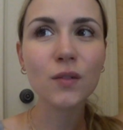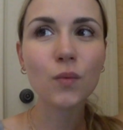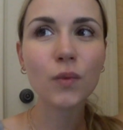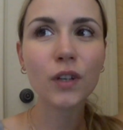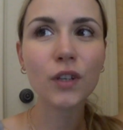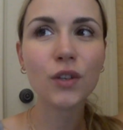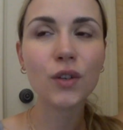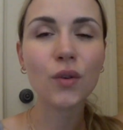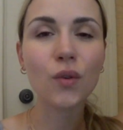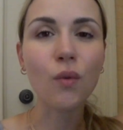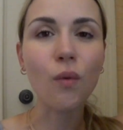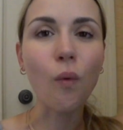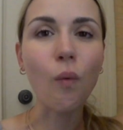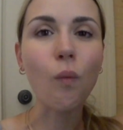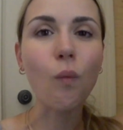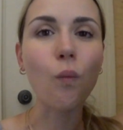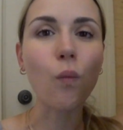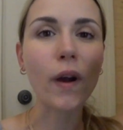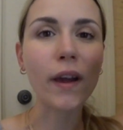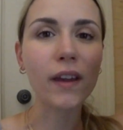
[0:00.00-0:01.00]
when you
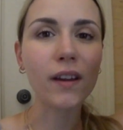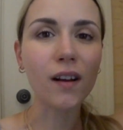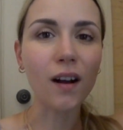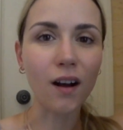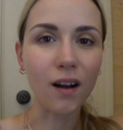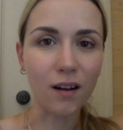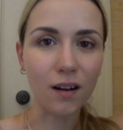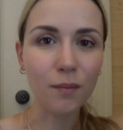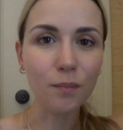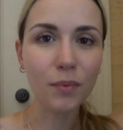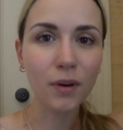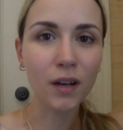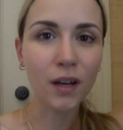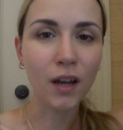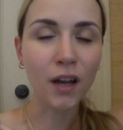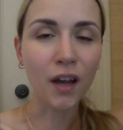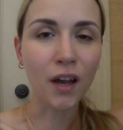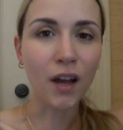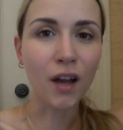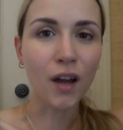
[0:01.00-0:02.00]
wake up
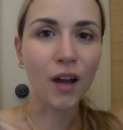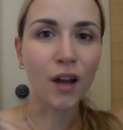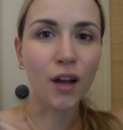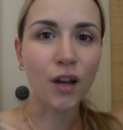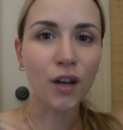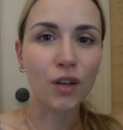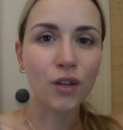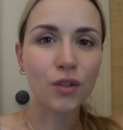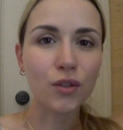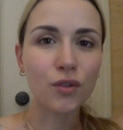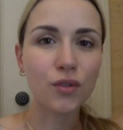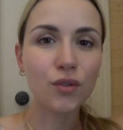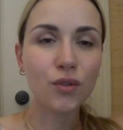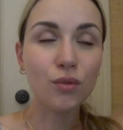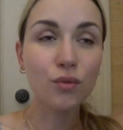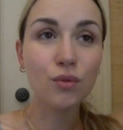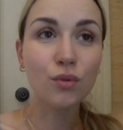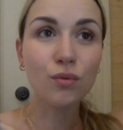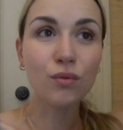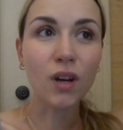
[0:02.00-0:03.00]

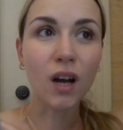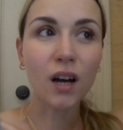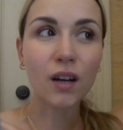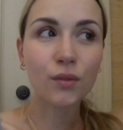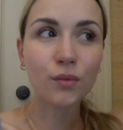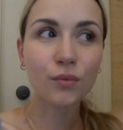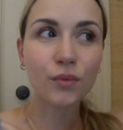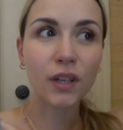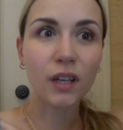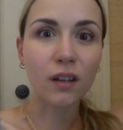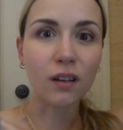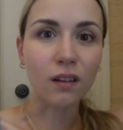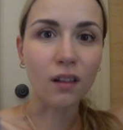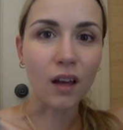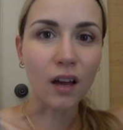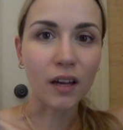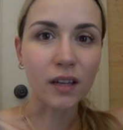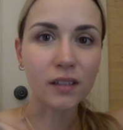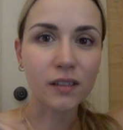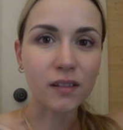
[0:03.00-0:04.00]
you do not
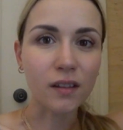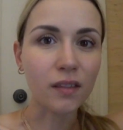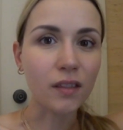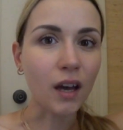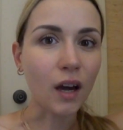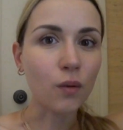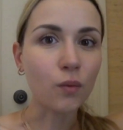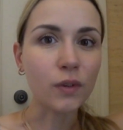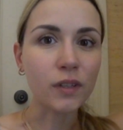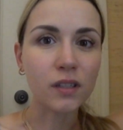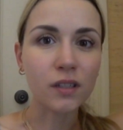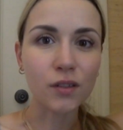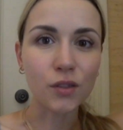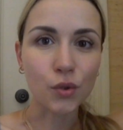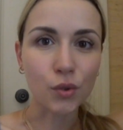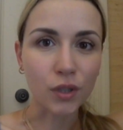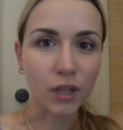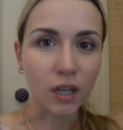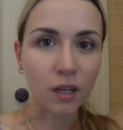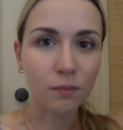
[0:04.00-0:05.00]
realize that that was a
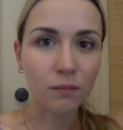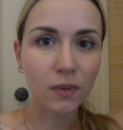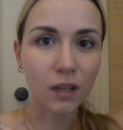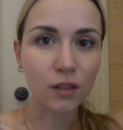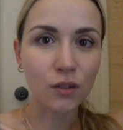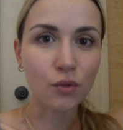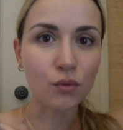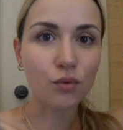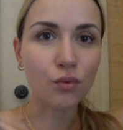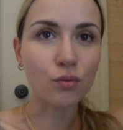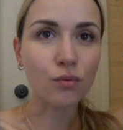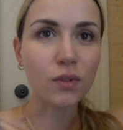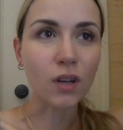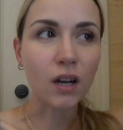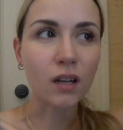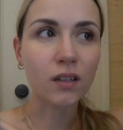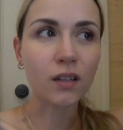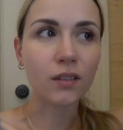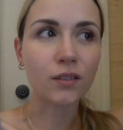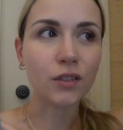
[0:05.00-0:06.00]
dream and you do
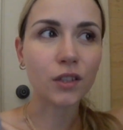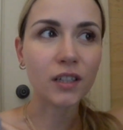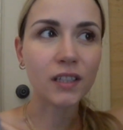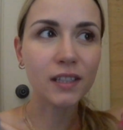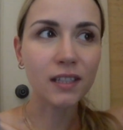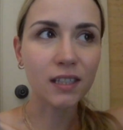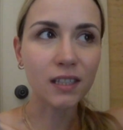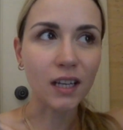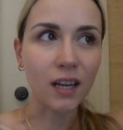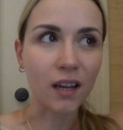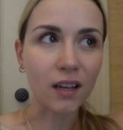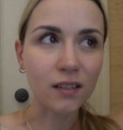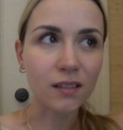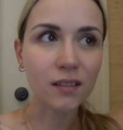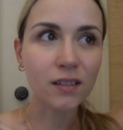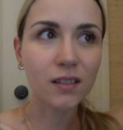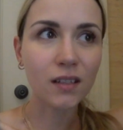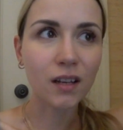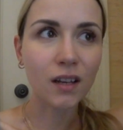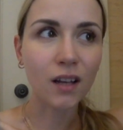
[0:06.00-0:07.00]
not
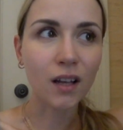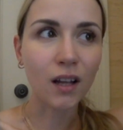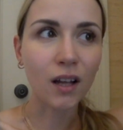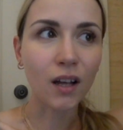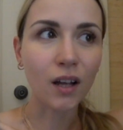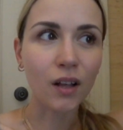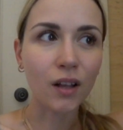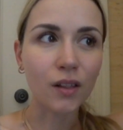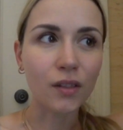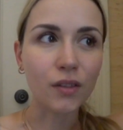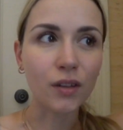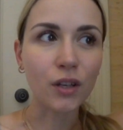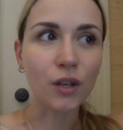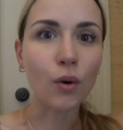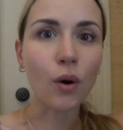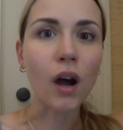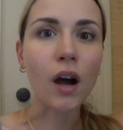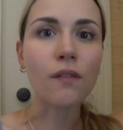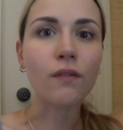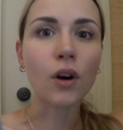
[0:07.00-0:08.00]
understand that
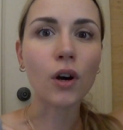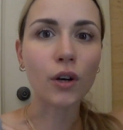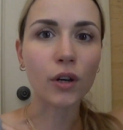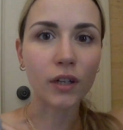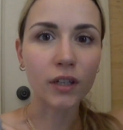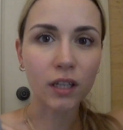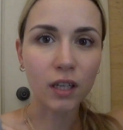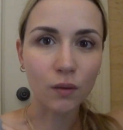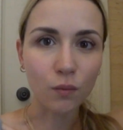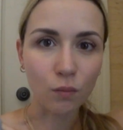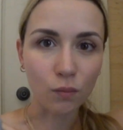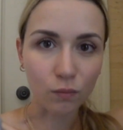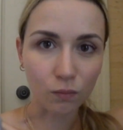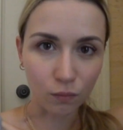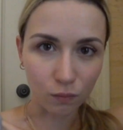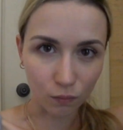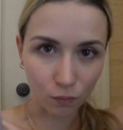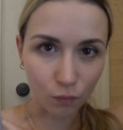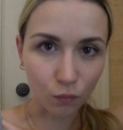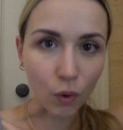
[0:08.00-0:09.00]
you have already
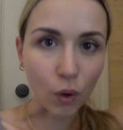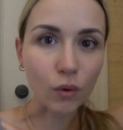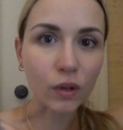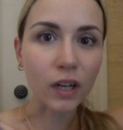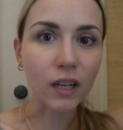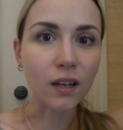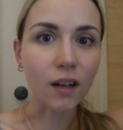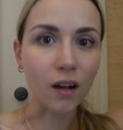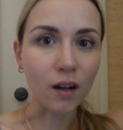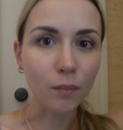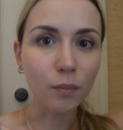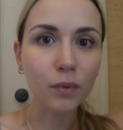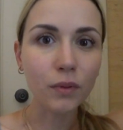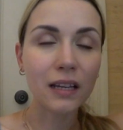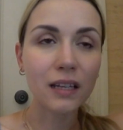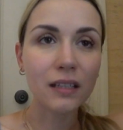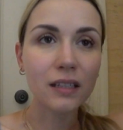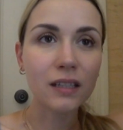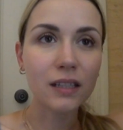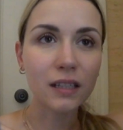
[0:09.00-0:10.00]
woken up
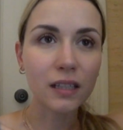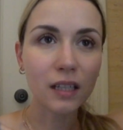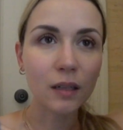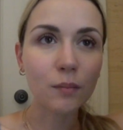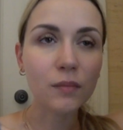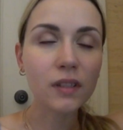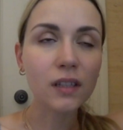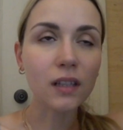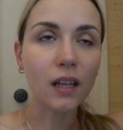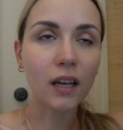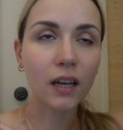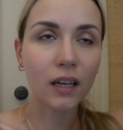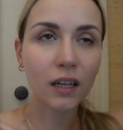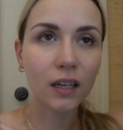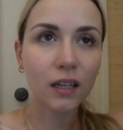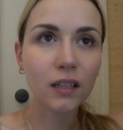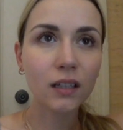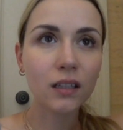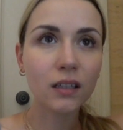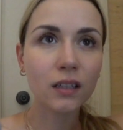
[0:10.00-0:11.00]
and it seems
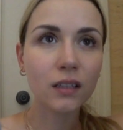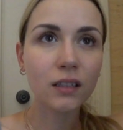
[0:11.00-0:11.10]
like